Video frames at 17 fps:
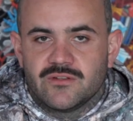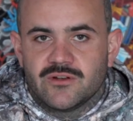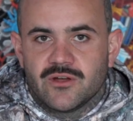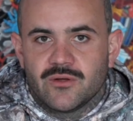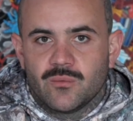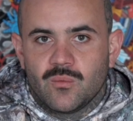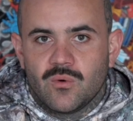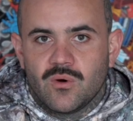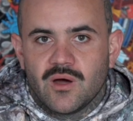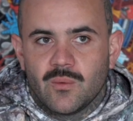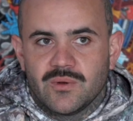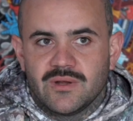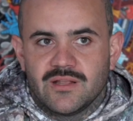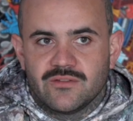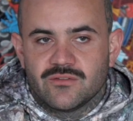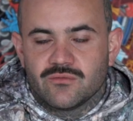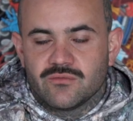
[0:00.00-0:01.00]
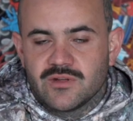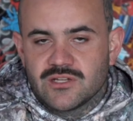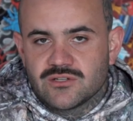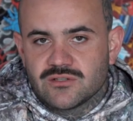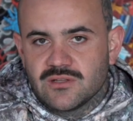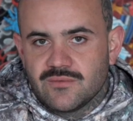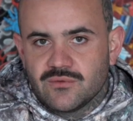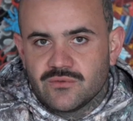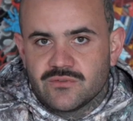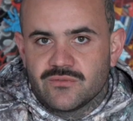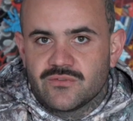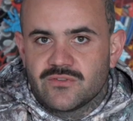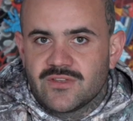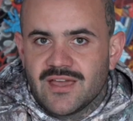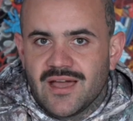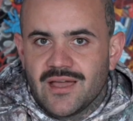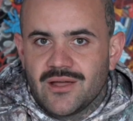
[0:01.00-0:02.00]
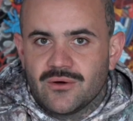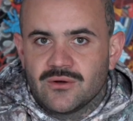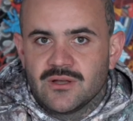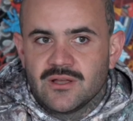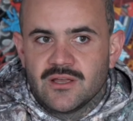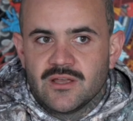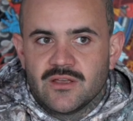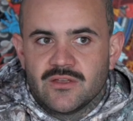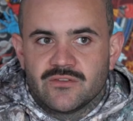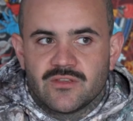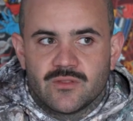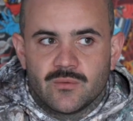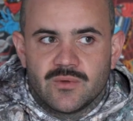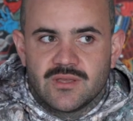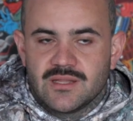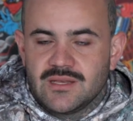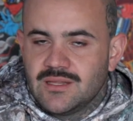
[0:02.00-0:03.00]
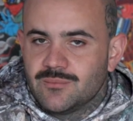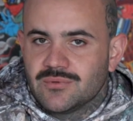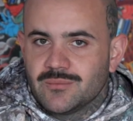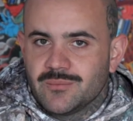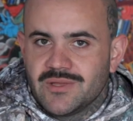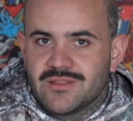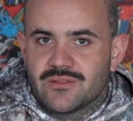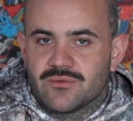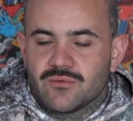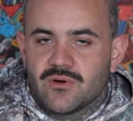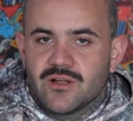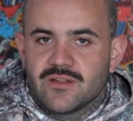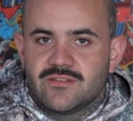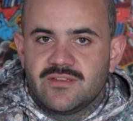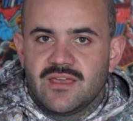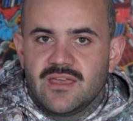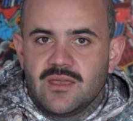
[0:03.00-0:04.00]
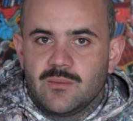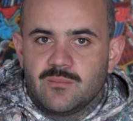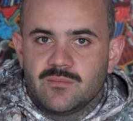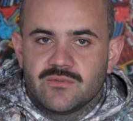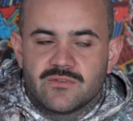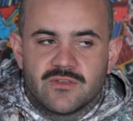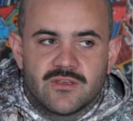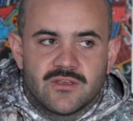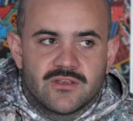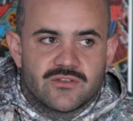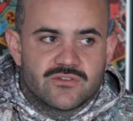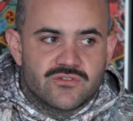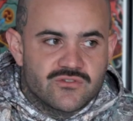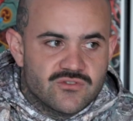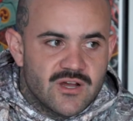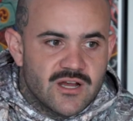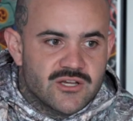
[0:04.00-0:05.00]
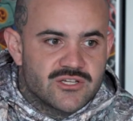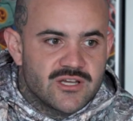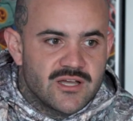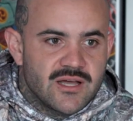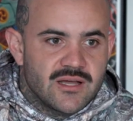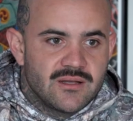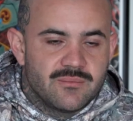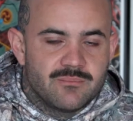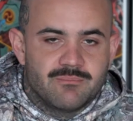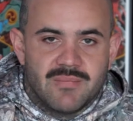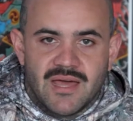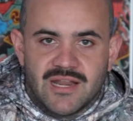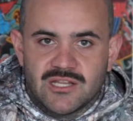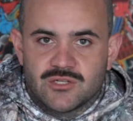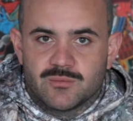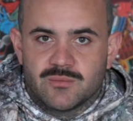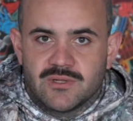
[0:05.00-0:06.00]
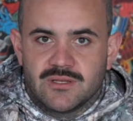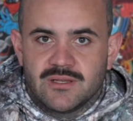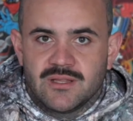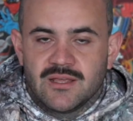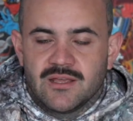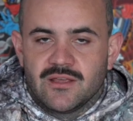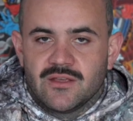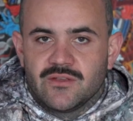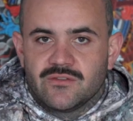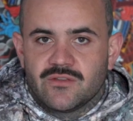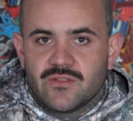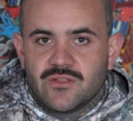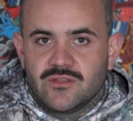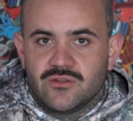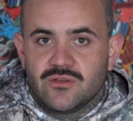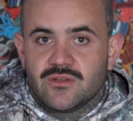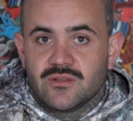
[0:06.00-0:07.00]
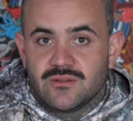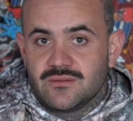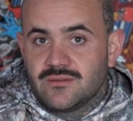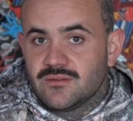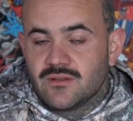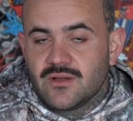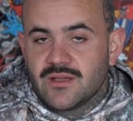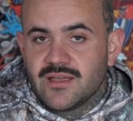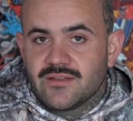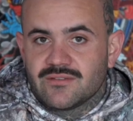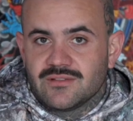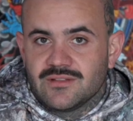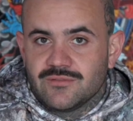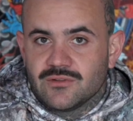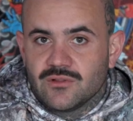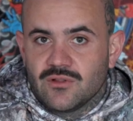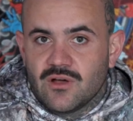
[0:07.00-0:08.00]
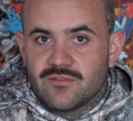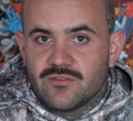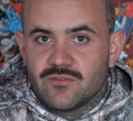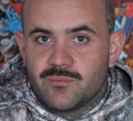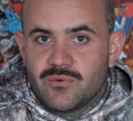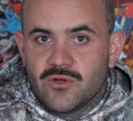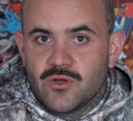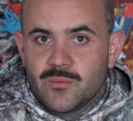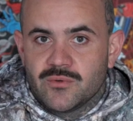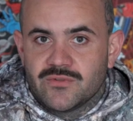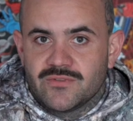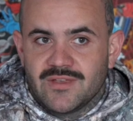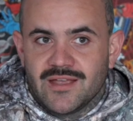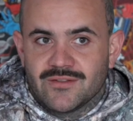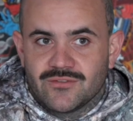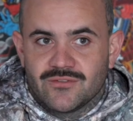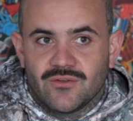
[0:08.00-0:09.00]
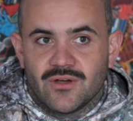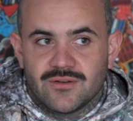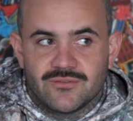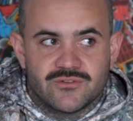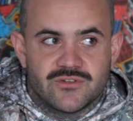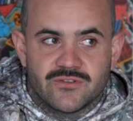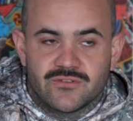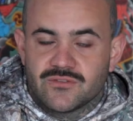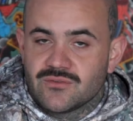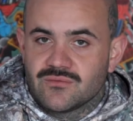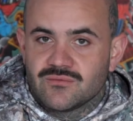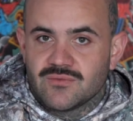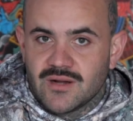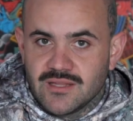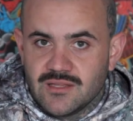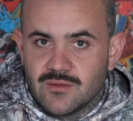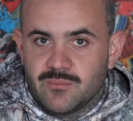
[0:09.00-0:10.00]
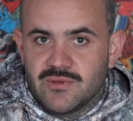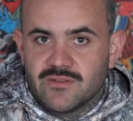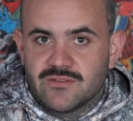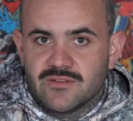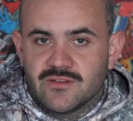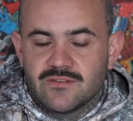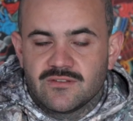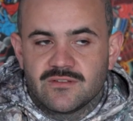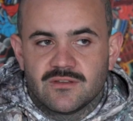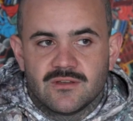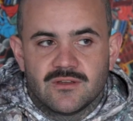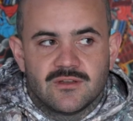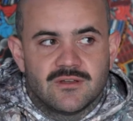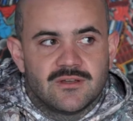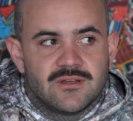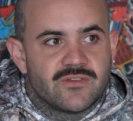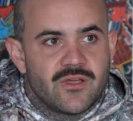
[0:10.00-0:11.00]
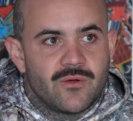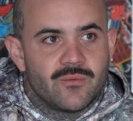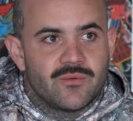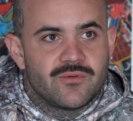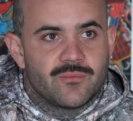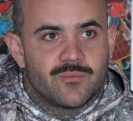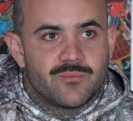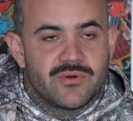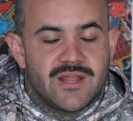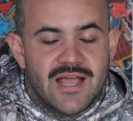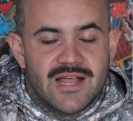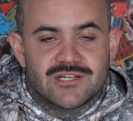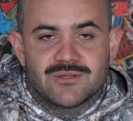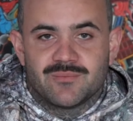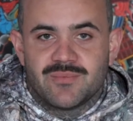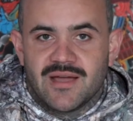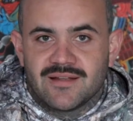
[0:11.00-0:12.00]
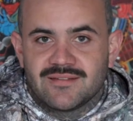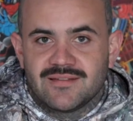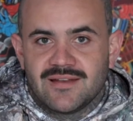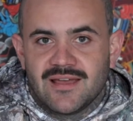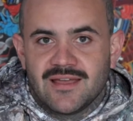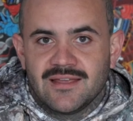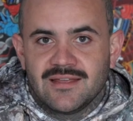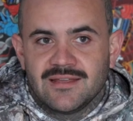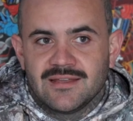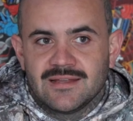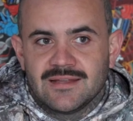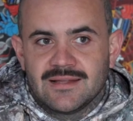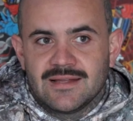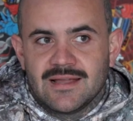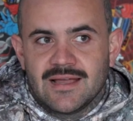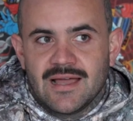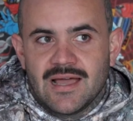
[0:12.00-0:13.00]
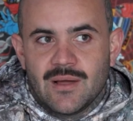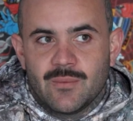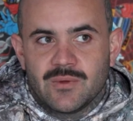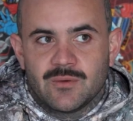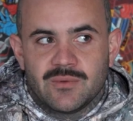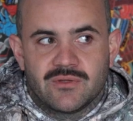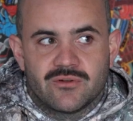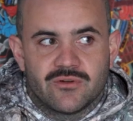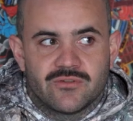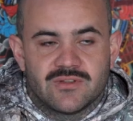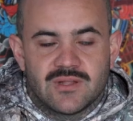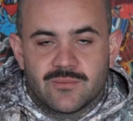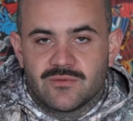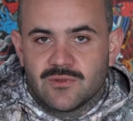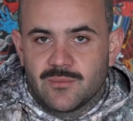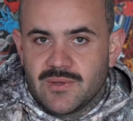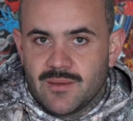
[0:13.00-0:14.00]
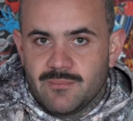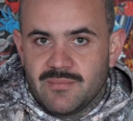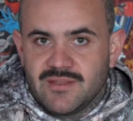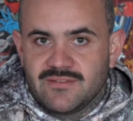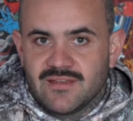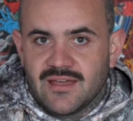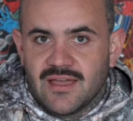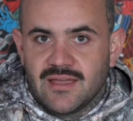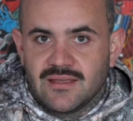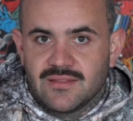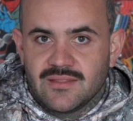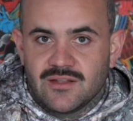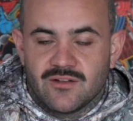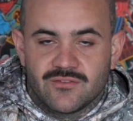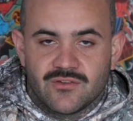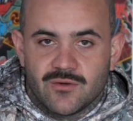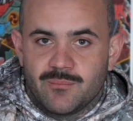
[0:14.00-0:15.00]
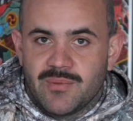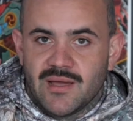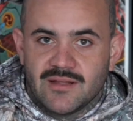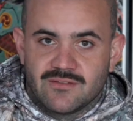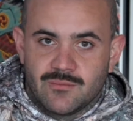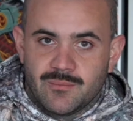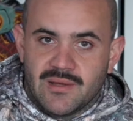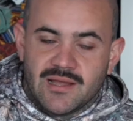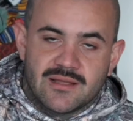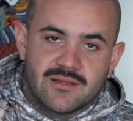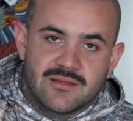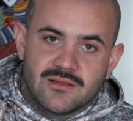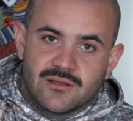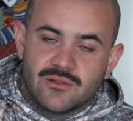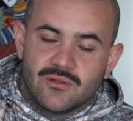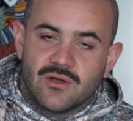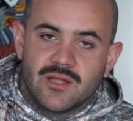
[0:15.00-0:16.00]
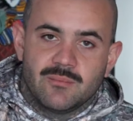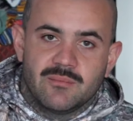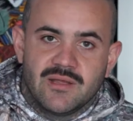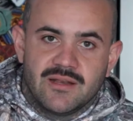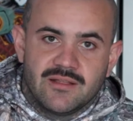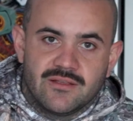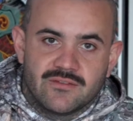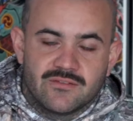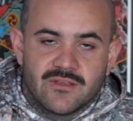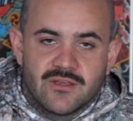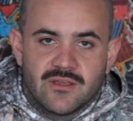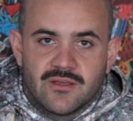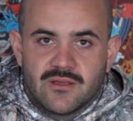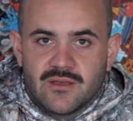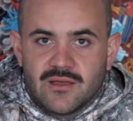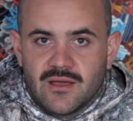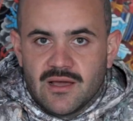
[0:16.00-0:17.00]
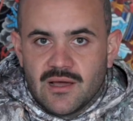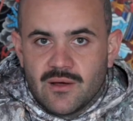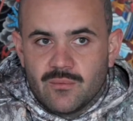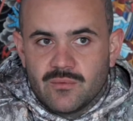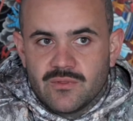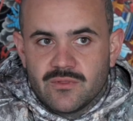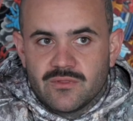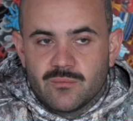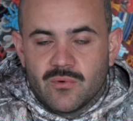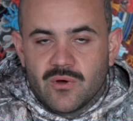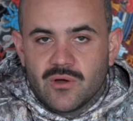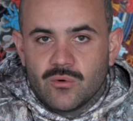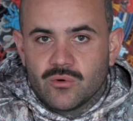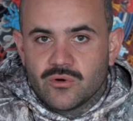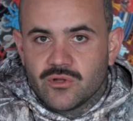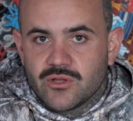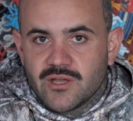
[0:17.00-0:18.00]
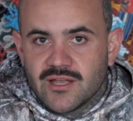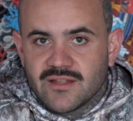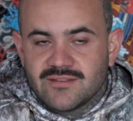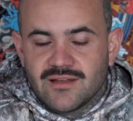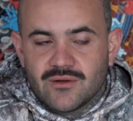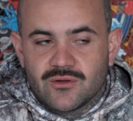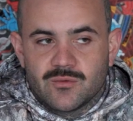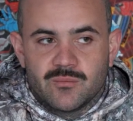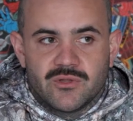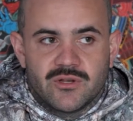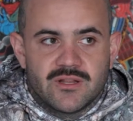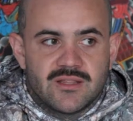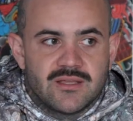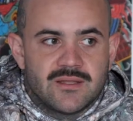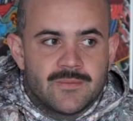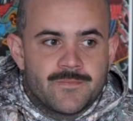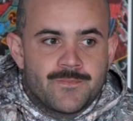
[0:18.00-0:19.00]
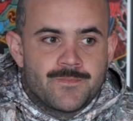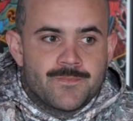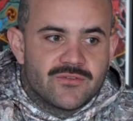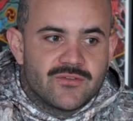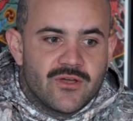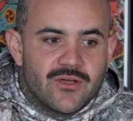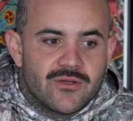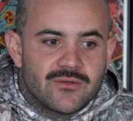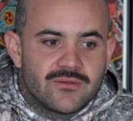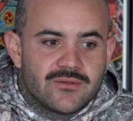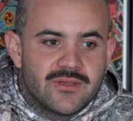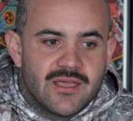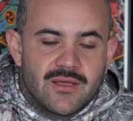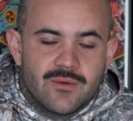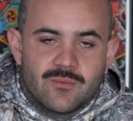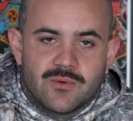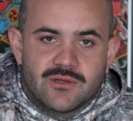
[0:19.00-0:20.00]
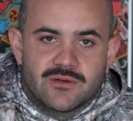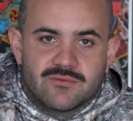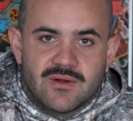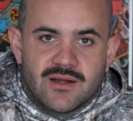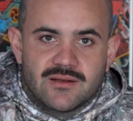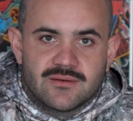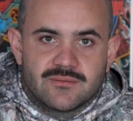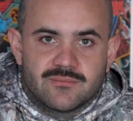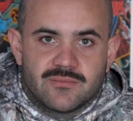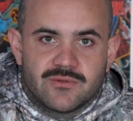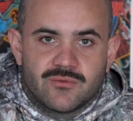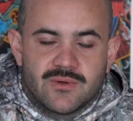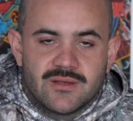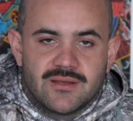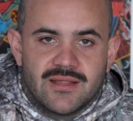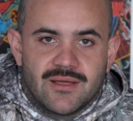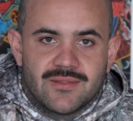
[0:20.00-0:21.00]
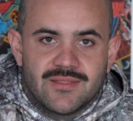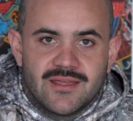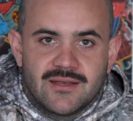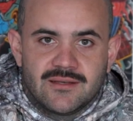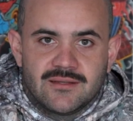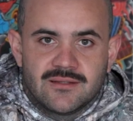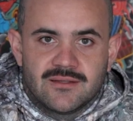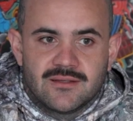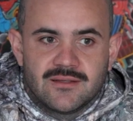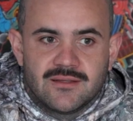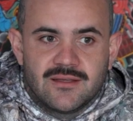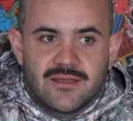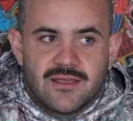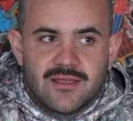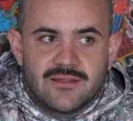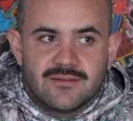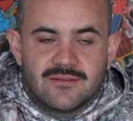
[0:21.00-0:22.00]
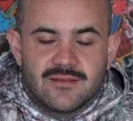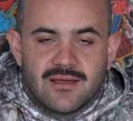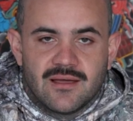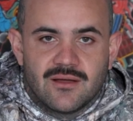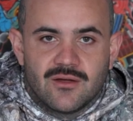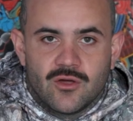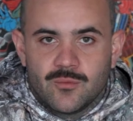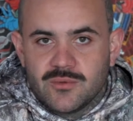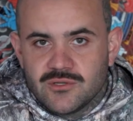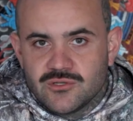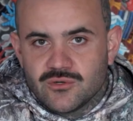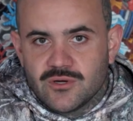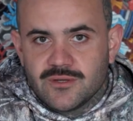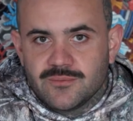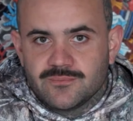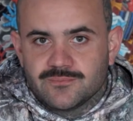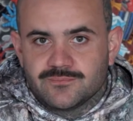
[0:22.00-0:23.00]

You know, why we need to reach levels of scale so that we can implement the right teams, structure, management, so that you can, I guess, live a life of purpose outside of just running your business. So we're pretty action-packed today. We're gonna be cruising up till about midday, and then I've got back-to-back client meetings with my Auto Cartel community. So yeah, we're gonna run it between now and then, and I hope you enjoy.